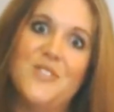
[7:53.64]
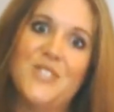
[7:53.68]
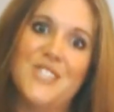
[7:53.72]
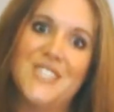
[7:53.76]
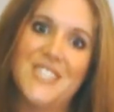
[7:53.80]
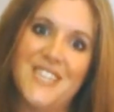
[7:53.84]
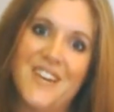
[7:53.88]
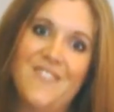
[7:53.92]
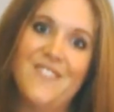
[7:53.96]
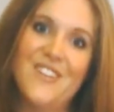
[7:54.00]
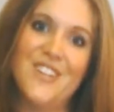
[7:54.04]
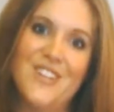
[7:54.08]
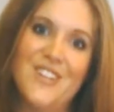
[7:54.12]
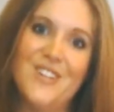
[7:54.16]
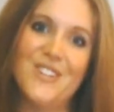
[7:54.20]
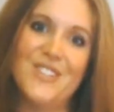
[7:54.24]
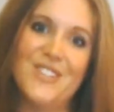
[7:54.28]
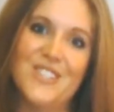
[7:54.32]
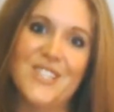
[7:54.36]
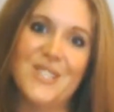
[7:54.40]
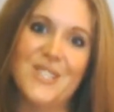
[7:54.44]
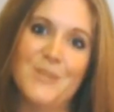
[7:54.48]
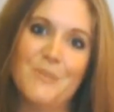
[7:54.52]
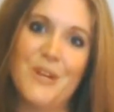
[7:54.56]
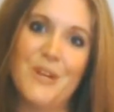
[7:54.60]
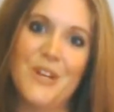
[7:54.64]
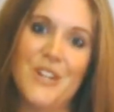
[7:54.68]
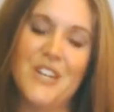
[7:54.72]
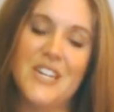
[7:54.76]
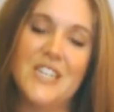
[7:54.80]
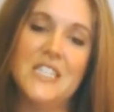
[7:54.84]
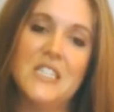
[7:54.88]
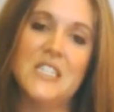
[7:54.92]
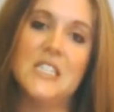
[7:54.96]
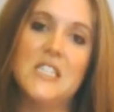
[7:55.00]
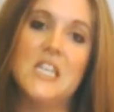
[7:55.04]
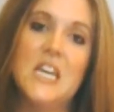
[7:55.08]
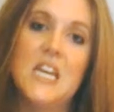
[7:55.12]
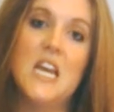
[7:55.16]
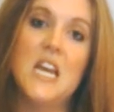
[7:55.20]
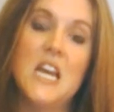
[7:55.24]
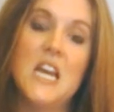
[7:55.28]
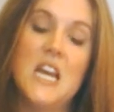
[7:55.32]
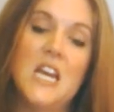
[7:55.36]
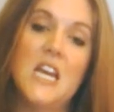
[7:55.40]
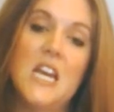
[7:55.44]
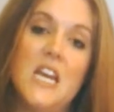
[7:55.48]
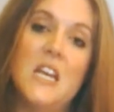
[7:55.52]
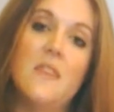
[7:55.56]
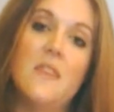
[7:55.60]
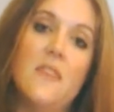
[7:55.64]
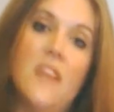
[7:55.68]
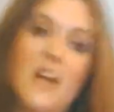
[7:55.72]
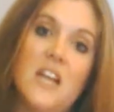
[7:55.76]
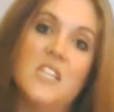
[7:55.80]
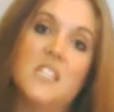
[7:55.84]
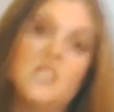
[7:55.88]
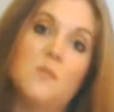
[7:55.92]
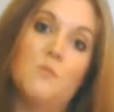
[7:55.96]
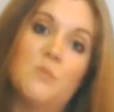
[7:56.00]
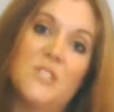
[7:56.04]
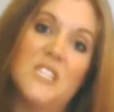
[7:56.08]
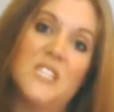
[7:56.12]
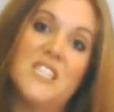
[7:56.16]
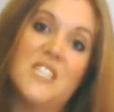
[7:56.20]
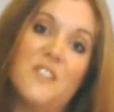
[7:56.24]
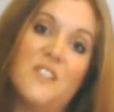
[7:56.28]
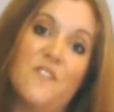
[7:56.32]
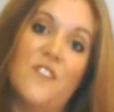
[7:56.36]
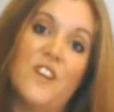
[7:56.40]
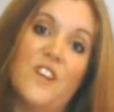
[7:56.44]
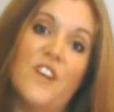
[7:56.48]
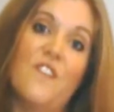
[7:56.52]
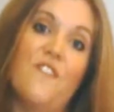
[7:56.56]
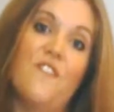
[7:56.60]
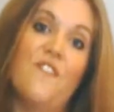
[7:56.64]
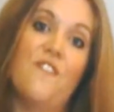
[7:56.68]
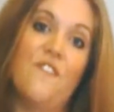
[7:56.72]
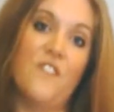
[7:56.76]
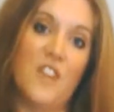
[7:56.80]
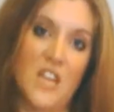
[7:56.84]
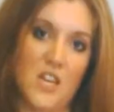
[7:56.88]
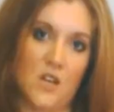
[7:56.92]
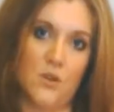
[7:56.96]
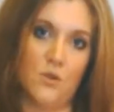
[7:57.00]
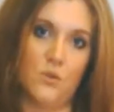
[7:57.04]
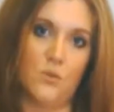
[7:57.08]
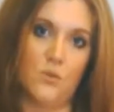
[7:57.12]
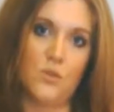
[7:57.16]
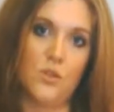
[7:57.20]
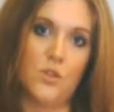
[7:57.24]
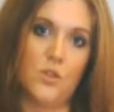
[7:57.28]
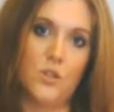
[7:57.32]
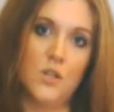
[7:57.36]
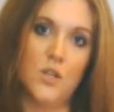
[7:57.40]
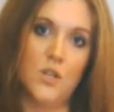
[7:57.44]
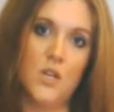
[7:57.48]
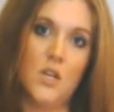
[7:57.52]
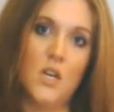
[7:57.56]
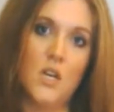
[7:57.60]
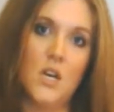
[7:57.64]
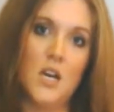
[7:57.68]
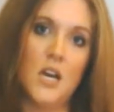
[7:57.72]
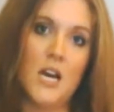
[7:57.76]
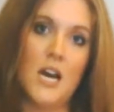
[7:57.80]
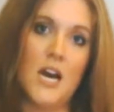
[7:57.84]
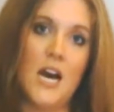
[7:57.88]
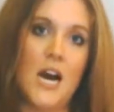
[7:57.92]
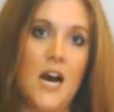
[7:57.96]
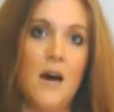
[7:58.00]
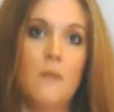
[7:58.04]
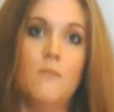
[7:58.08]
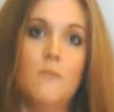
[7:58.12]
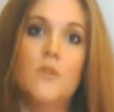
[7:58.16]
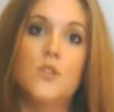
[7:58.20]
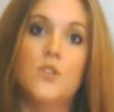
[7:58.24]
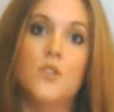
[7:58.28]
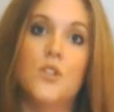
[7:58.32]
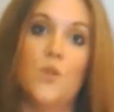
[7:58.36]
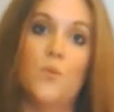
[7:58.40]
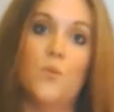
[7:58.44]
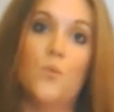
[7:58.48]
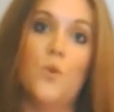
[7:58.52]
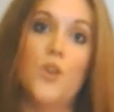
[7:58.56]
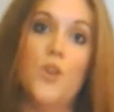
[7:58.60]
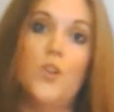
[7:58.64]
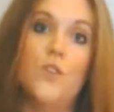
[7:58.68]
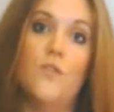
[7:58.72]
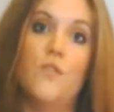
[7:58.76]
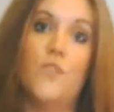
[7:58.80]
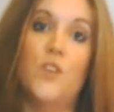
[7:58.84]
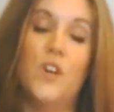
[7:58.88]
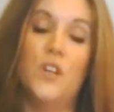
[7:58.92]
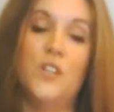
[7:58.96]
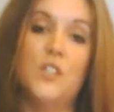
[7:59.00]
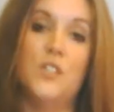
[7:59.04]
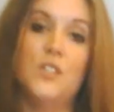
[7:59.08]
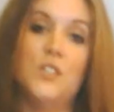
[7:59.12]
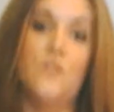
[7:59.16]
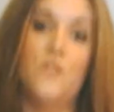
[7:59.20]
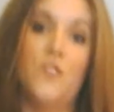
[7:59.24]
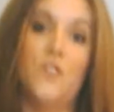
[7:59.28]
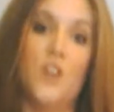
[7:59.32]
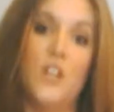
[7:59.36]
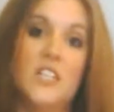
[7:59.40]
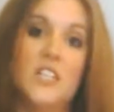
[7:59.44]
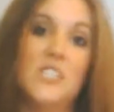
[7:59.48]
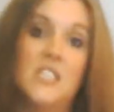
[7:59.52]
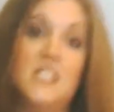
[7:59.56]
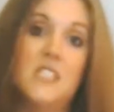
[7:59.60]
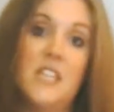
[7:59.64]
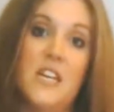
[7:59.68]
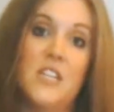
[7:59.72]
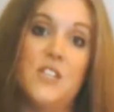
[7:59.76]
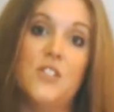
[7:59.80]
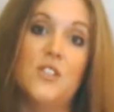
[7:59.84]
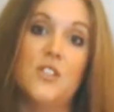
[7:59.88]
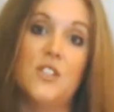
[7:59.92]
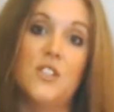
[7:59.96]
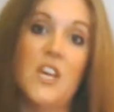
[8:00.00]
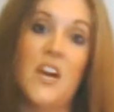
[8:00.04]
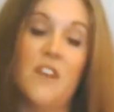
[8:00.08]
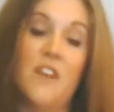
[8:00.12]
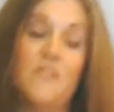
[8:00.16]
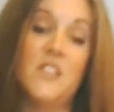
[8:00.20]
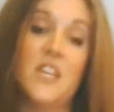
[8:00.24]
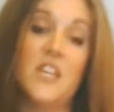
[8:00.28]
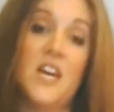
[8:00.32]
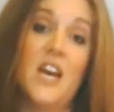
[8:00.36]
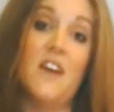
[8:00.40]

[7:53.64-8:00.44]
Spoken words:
7 years experience in that specific field. So what you've got is you've got assessors have to